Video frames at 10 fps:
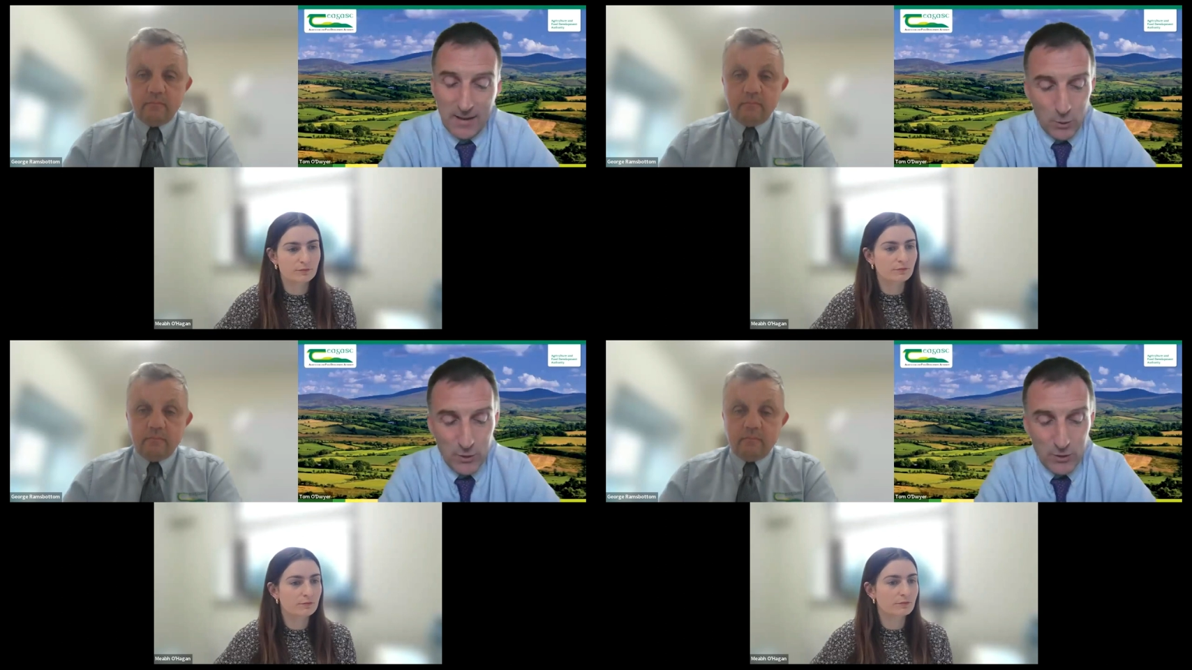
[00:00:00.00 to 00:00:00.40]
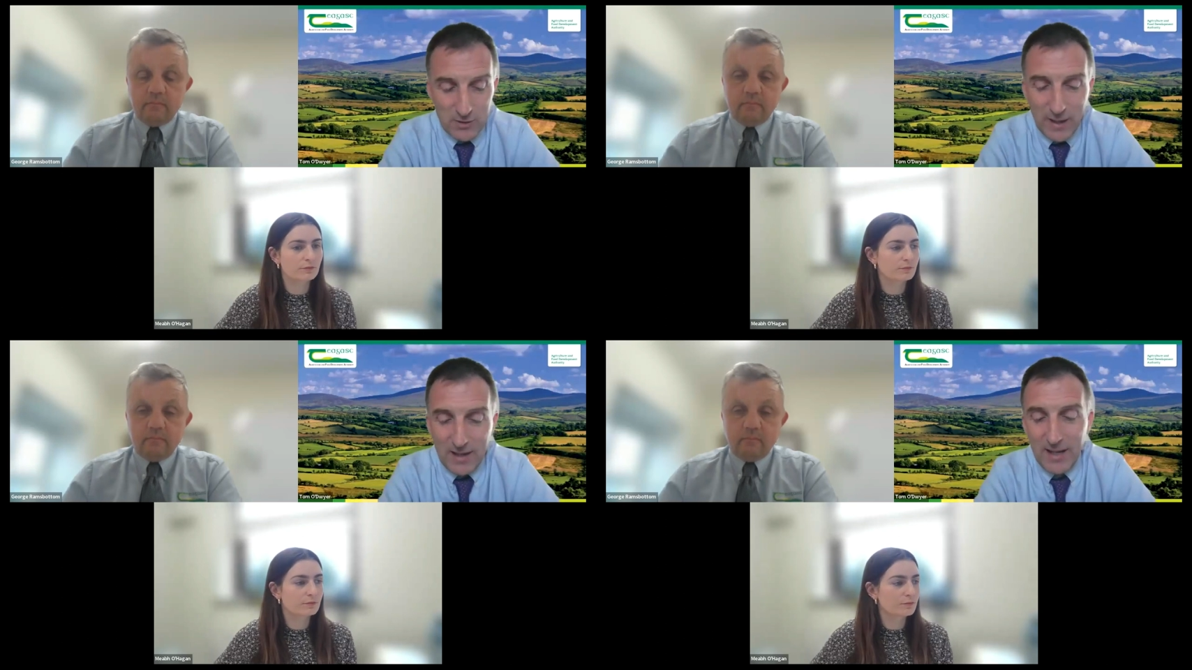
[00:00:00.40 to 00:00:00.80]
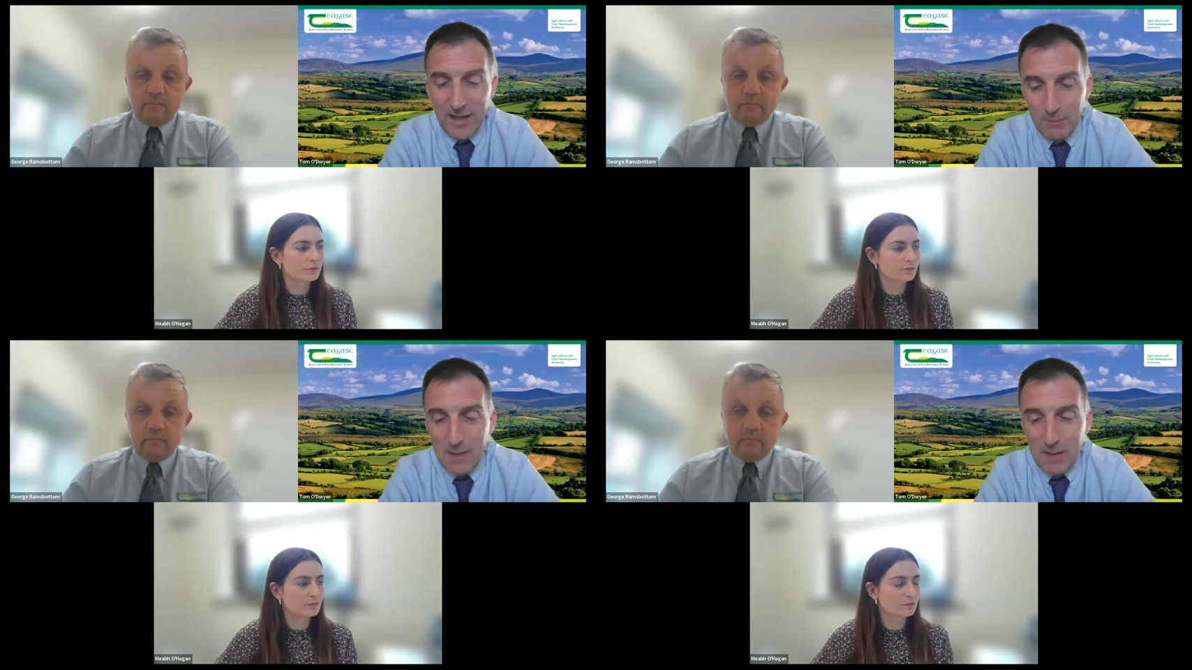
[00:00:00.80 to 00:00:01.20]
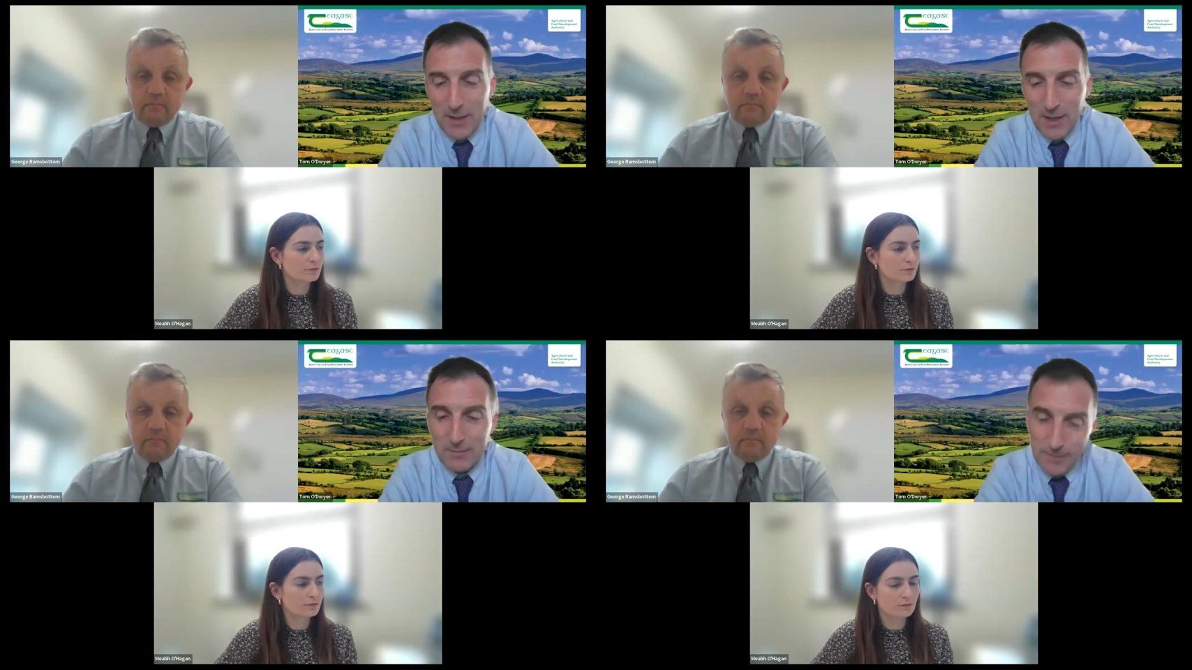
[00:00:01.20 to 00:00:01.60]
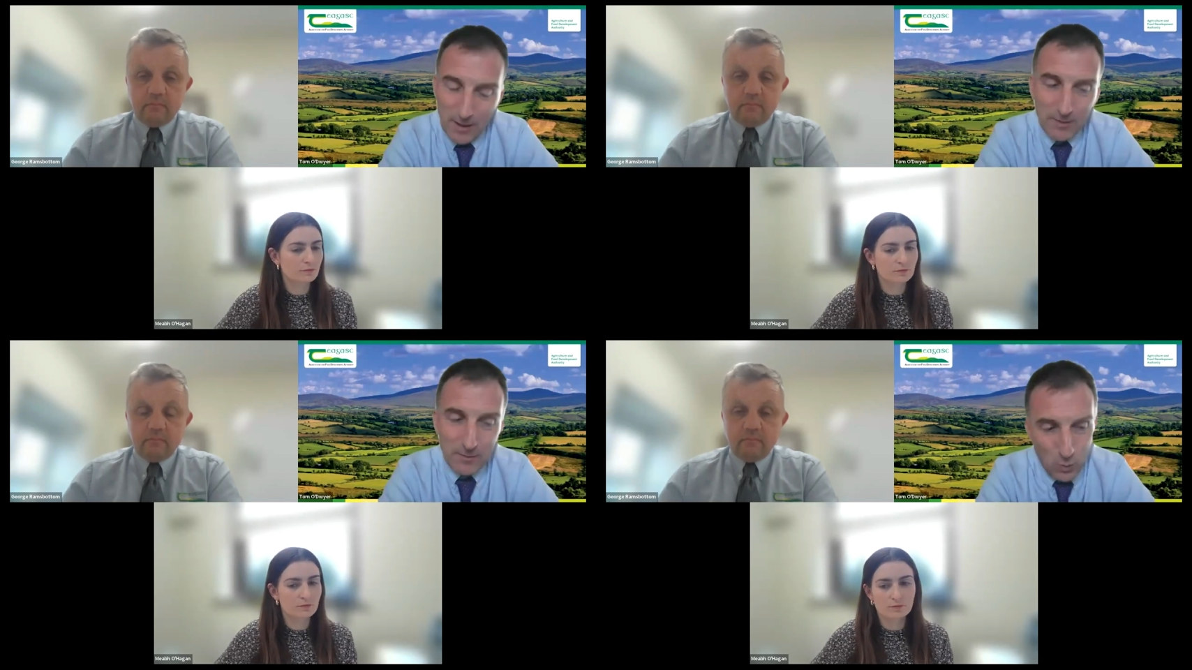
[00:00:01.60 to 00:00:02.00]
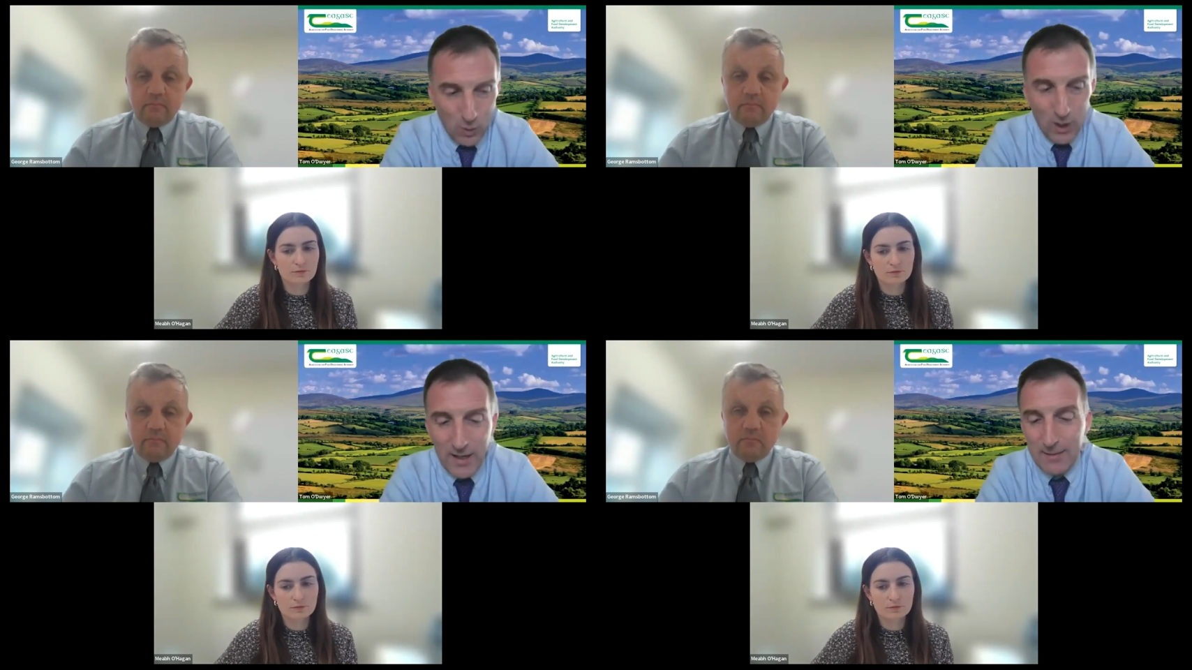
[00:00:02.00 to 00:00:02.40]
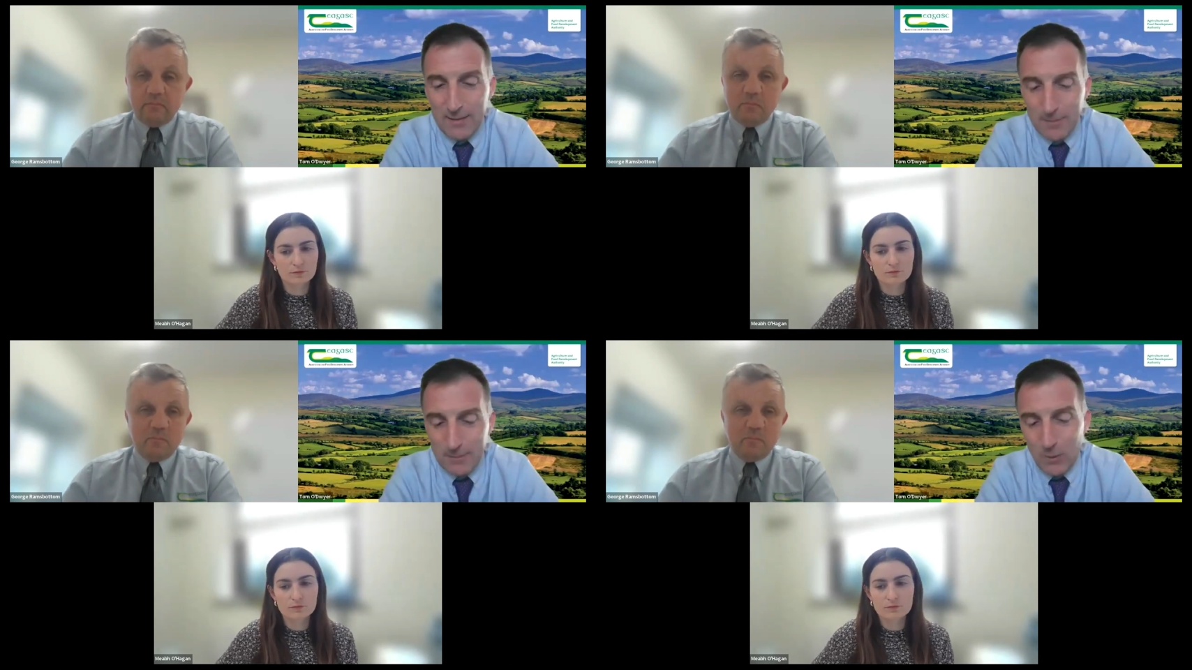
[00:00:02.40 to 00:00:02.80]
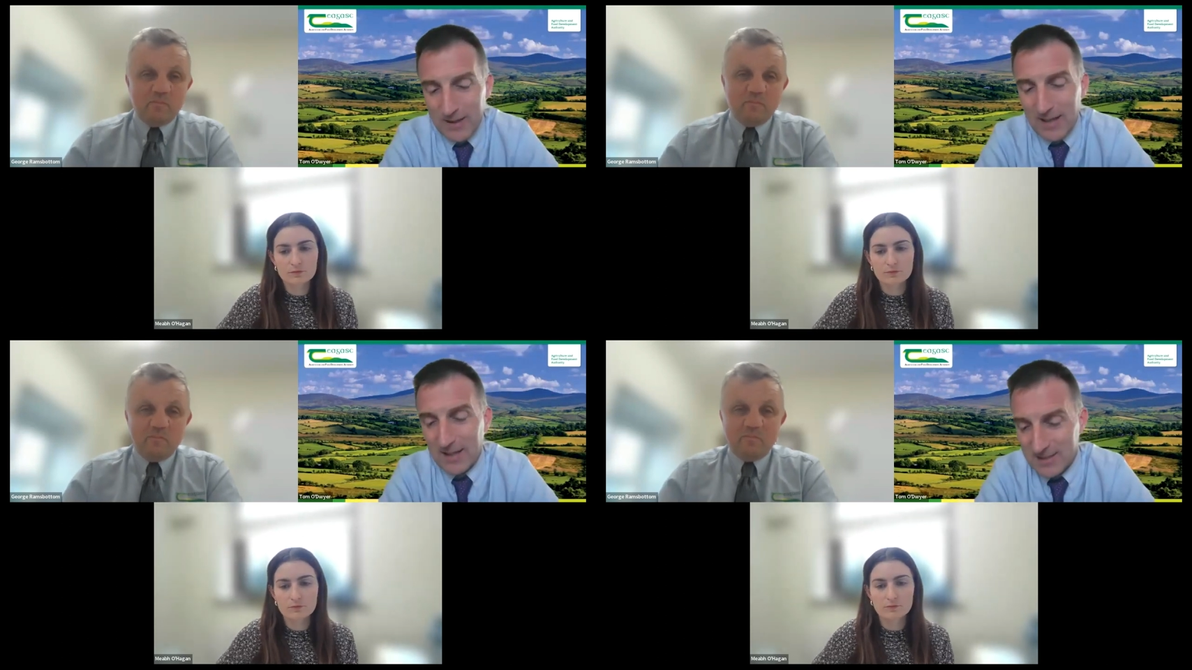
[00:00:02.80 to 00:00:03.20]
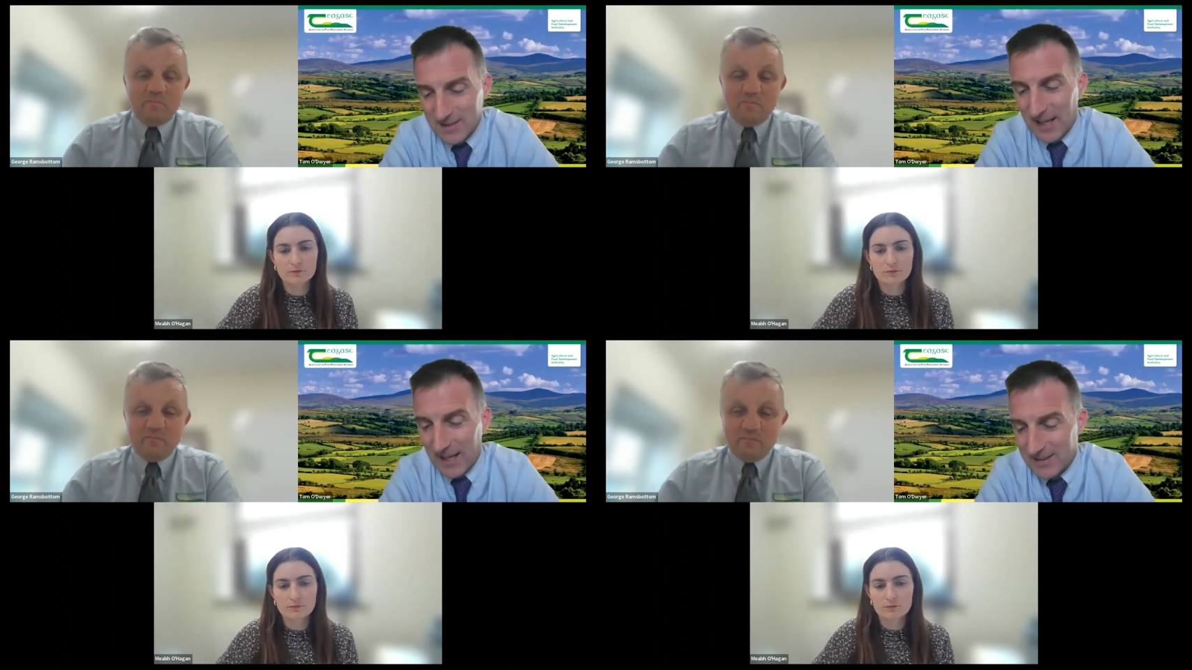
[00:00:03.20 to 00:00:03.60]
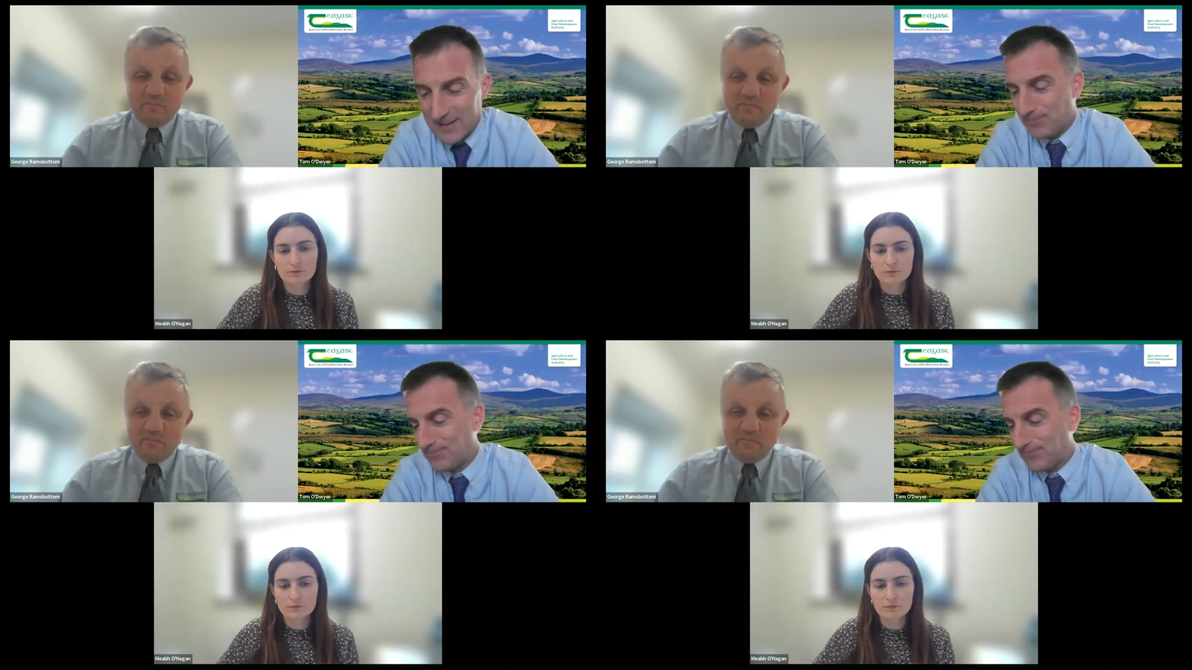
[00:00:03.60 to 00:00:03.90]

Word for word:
Speaker 1: would you speculate maybe on on why why that's the case?